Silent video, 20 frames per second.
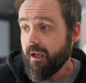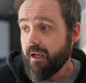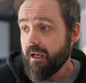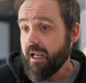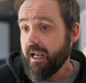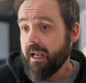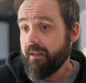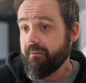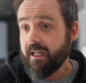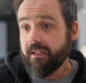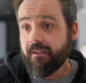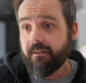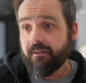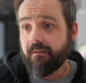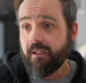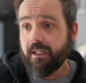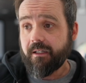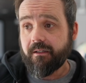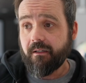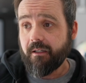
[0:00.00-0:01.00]
And that's
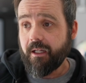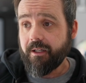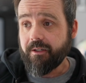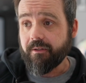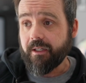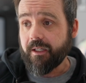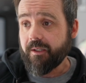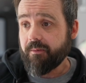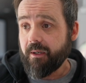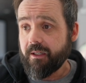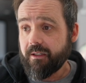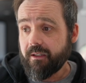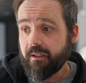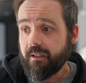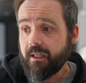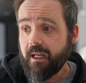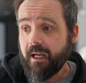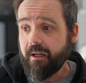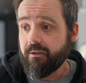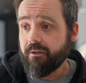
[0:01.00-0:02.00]
that's the ledger. That's
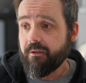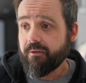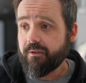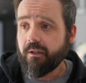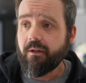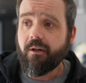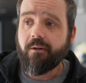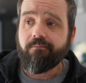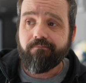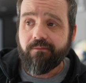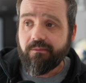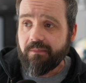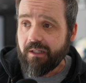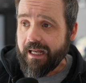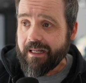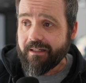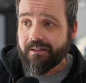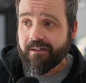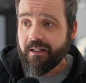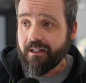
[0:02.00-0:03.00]
basically how you use it. Oh,
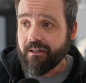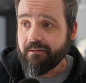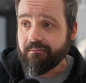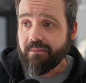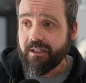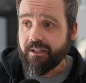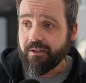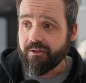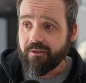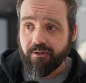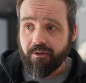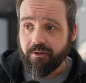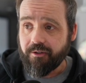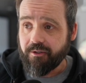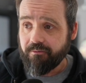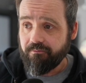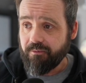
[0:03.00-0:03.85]
last thing is search.